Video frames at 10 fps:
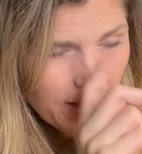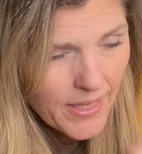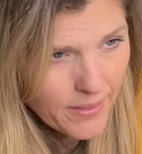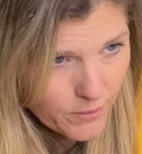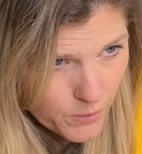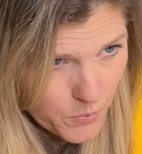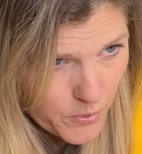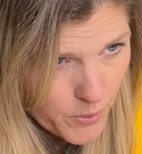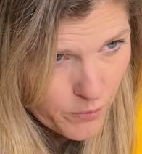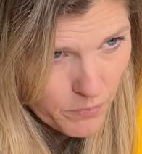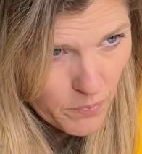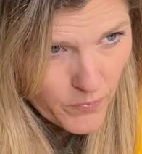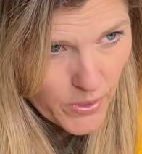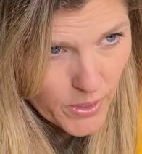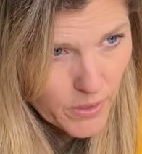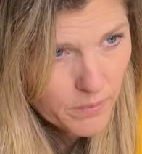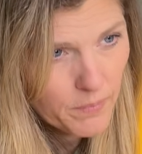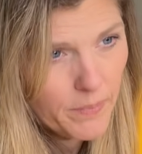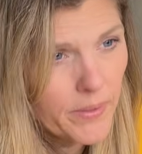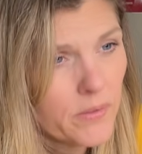It looks really good from over here.
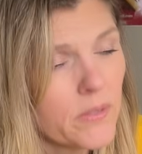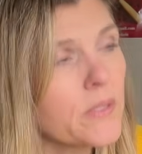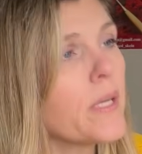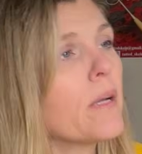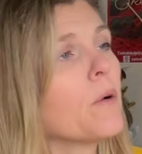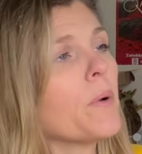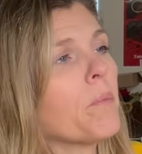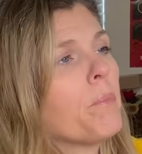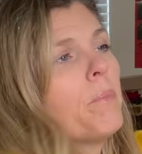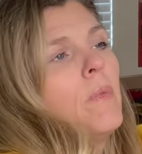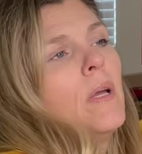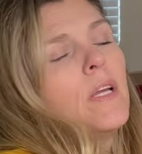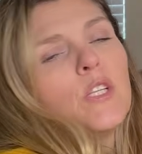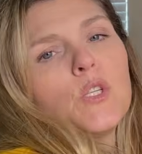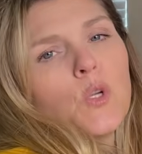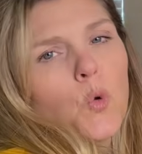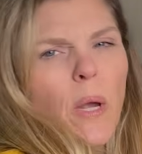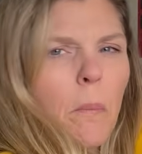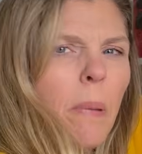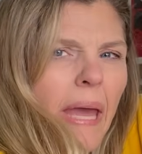Maybe I'll just take a
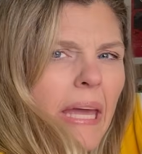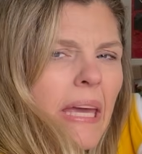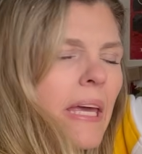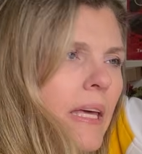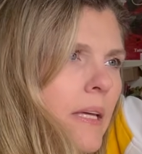quick pic.